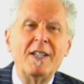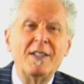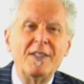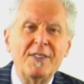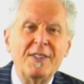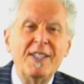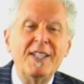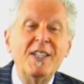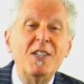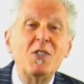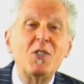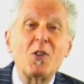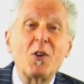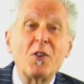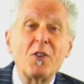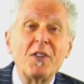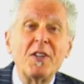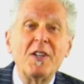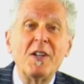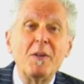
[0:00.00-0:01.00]
These
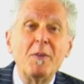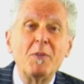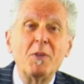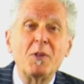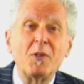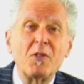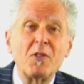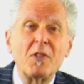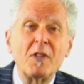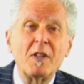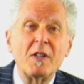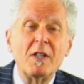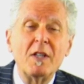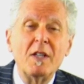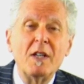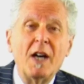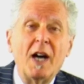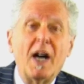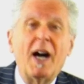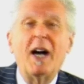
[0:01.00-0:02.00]
are the numbers.
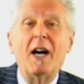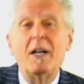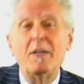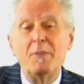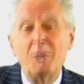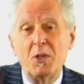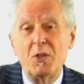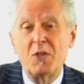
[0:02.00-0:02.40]
But